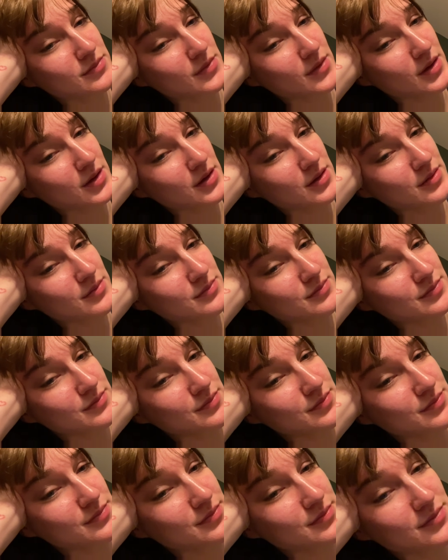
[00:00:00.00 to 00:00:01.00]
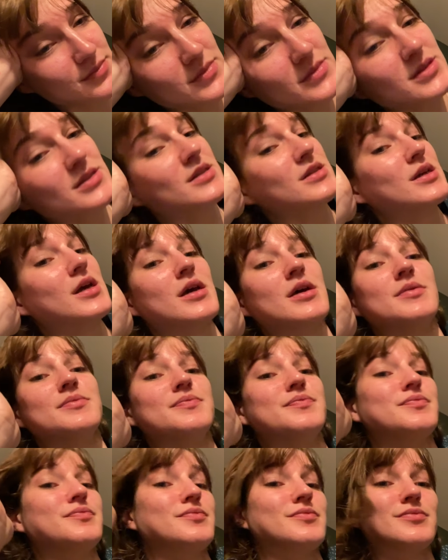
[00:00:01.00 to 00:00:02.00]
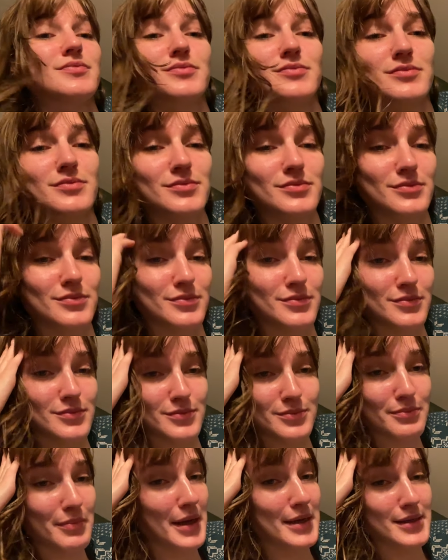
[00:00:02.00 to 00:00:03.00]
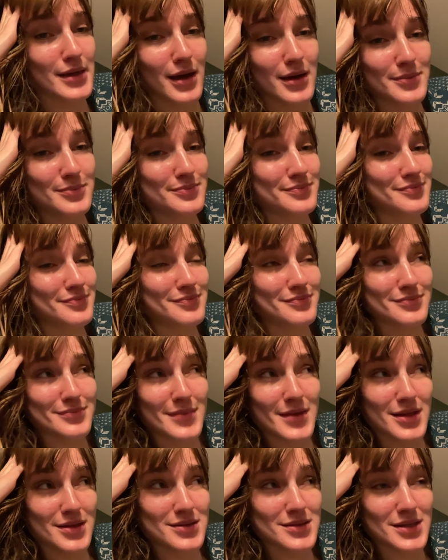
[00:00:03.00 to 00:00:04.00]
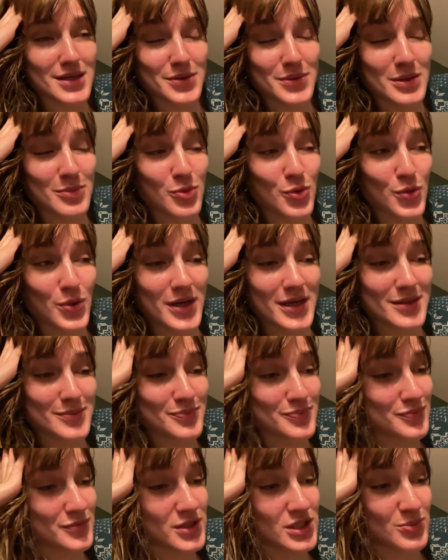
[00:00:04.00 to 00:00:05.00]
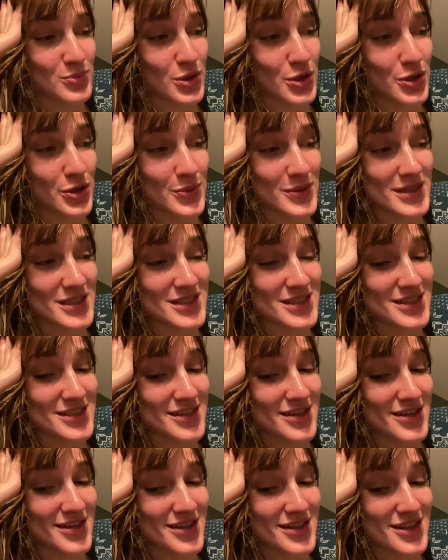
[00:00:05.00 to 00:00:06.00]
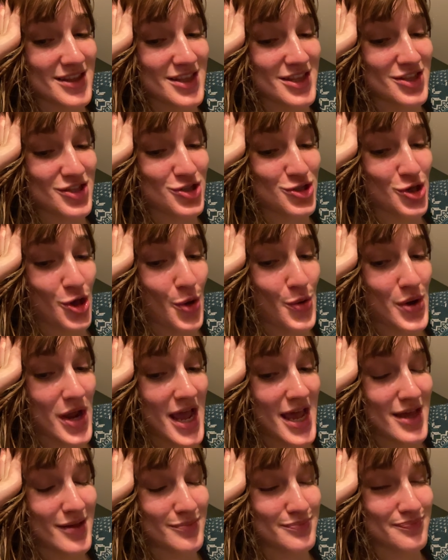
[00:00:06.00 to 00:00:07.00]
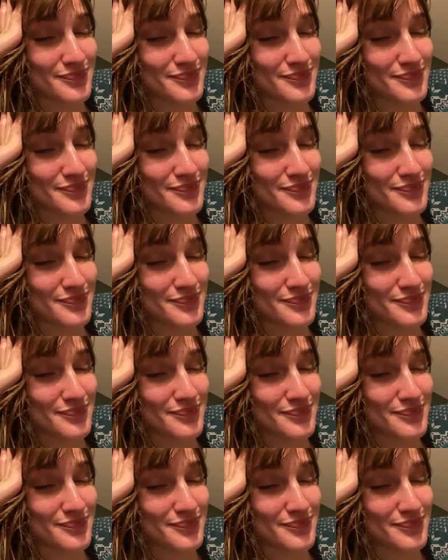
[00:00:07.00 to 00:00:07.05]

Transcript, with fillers: Um, yeah bedtime. and see you in the morning. Tomorrow is show day.